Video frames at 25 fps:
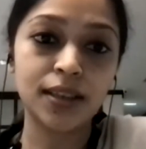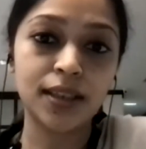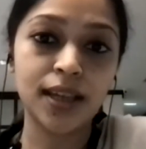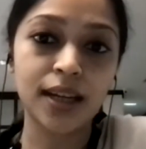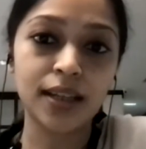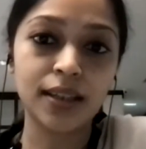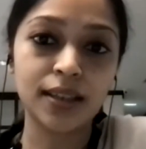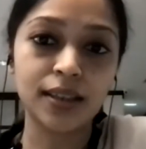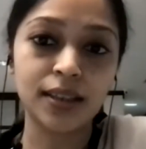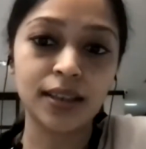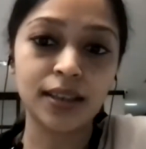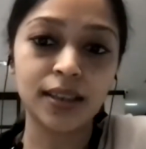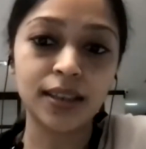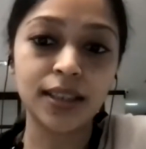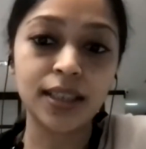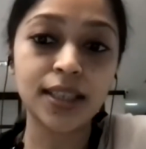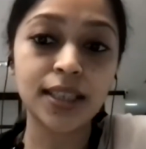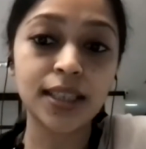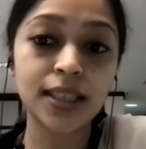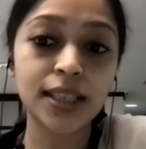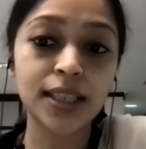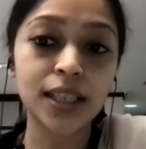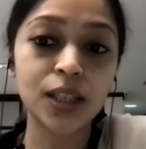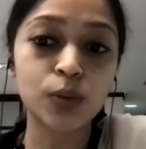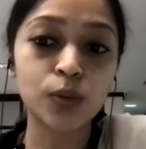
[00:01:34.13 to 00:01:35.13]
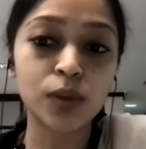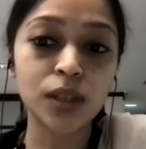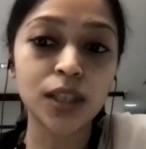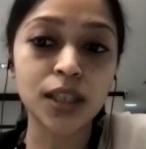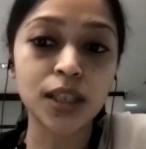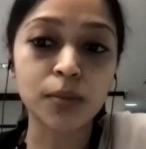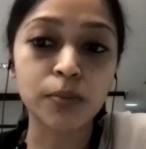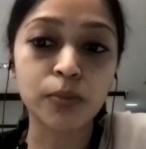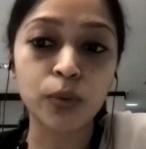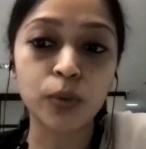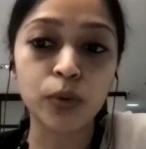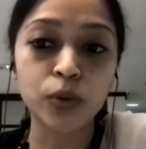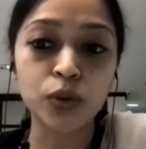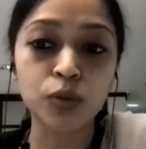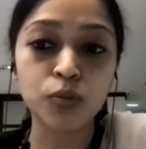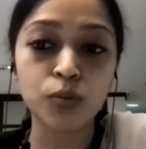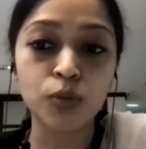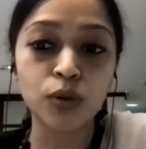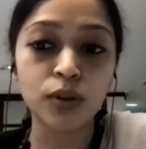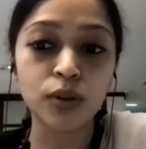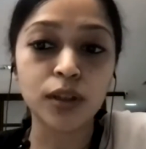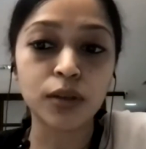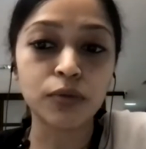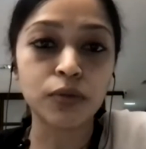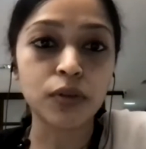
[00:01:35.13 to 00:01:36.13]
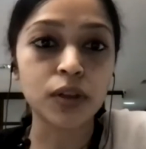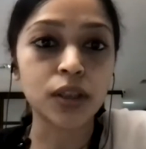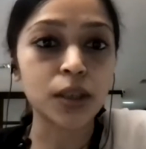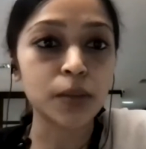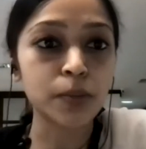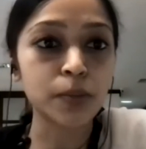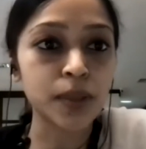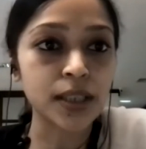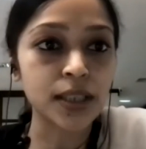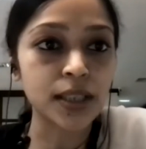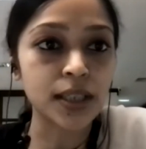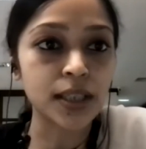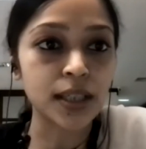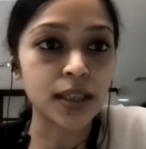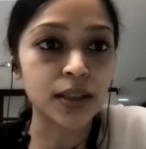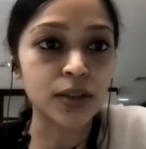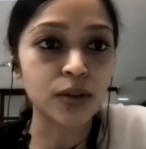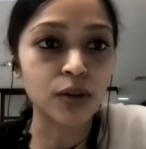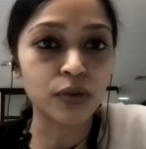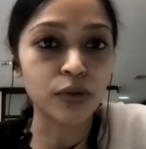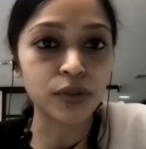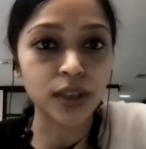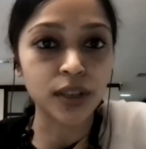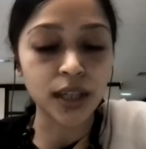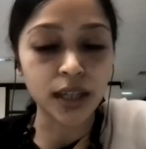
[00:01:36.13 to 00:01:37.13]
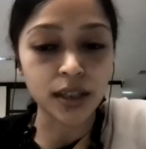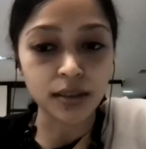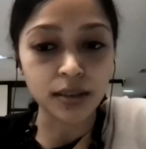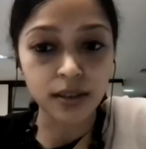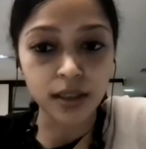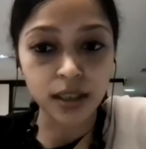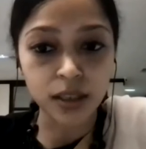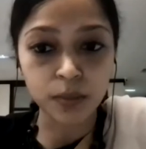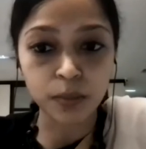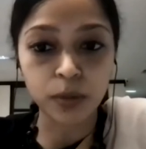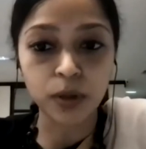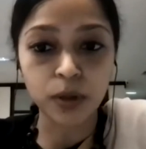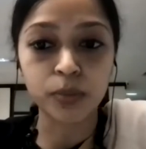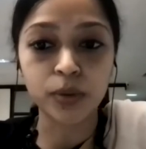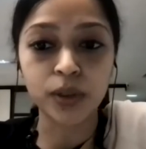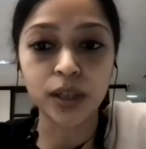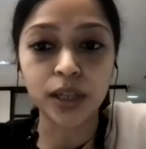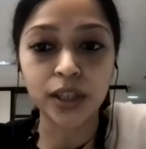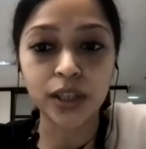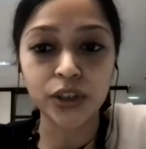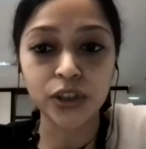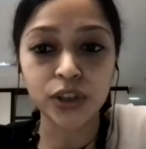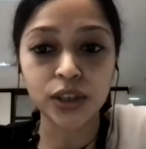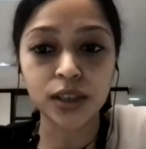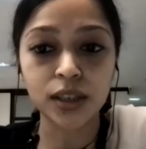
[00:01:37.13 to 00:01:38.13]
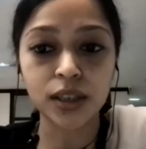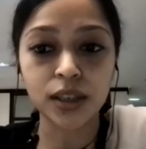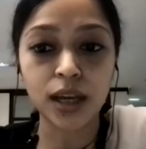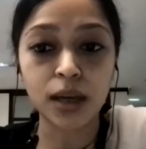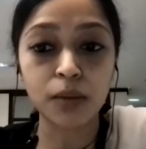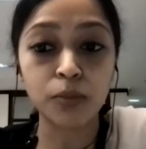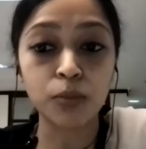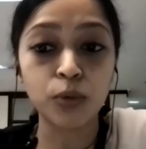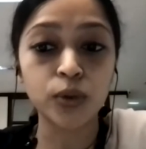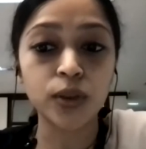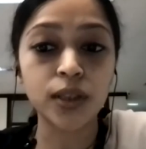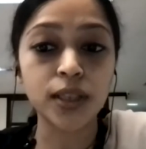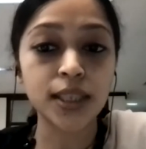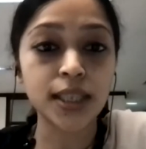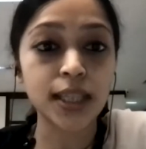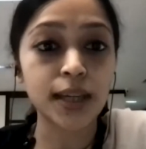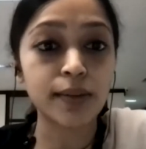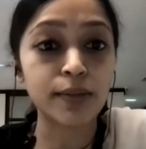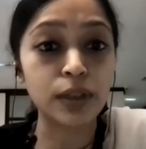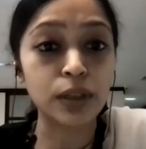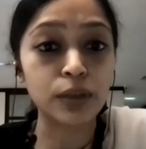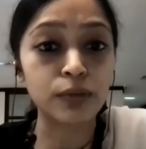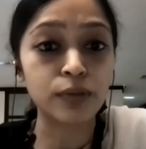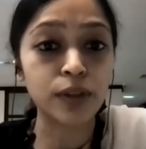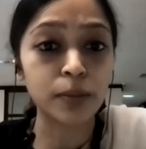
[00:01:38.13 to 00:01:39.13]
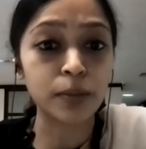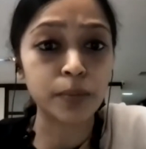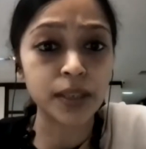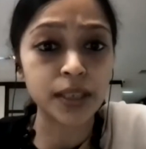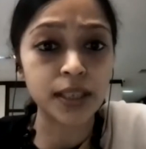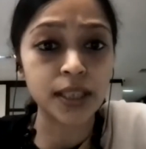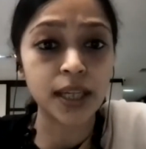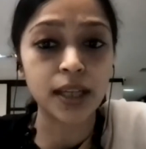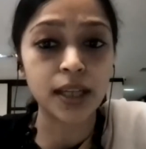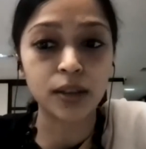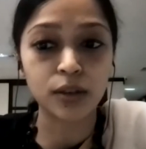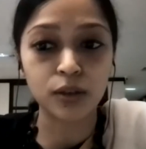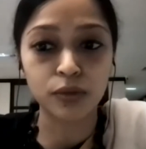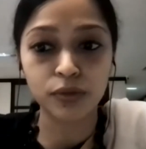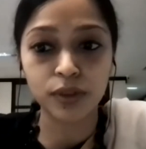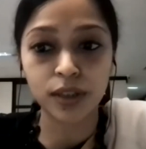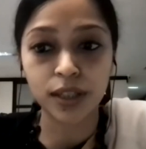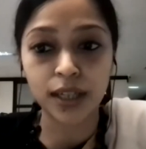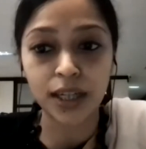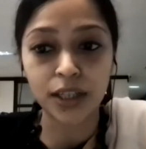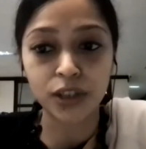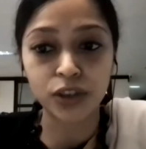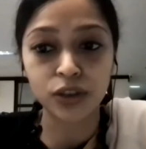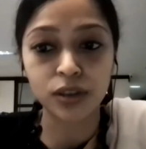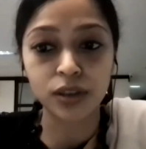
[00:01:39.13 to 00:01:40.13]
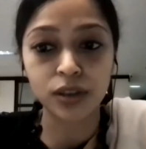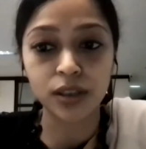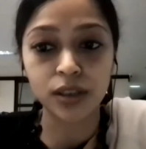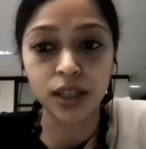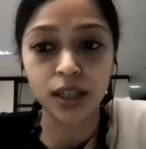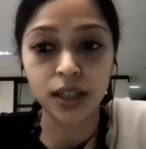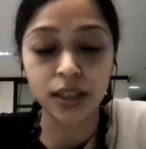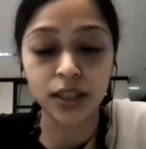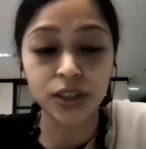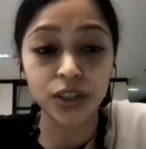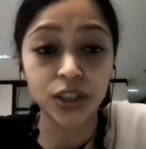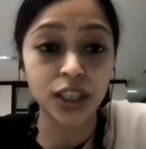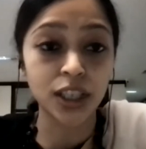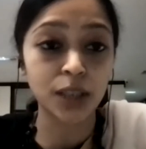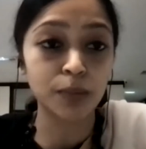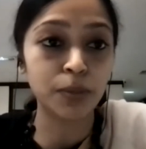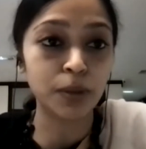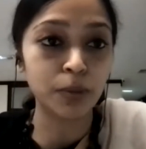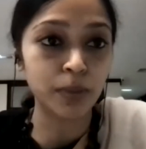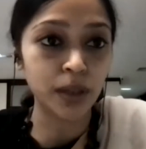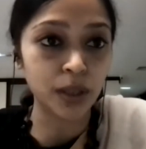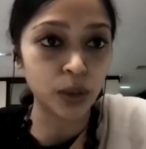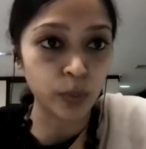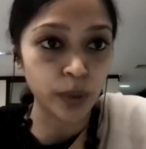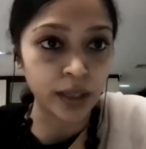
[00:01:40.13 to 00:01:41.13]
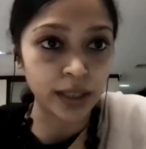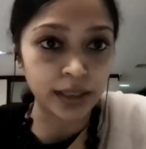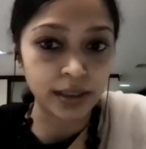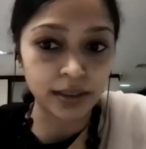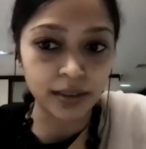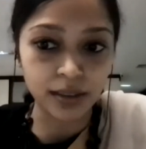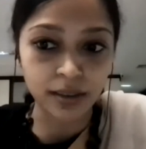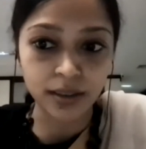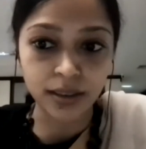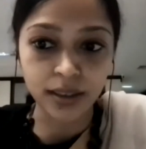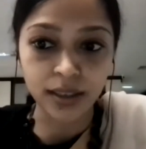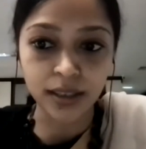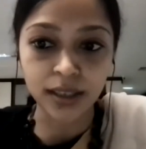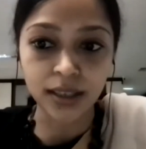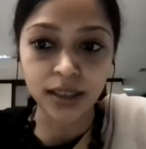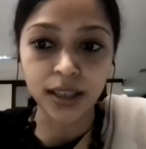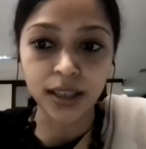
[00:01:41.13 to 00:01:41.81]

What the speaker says: that the cities will support more than 40% of the country's population and more than 75% of the national GDP by 2030.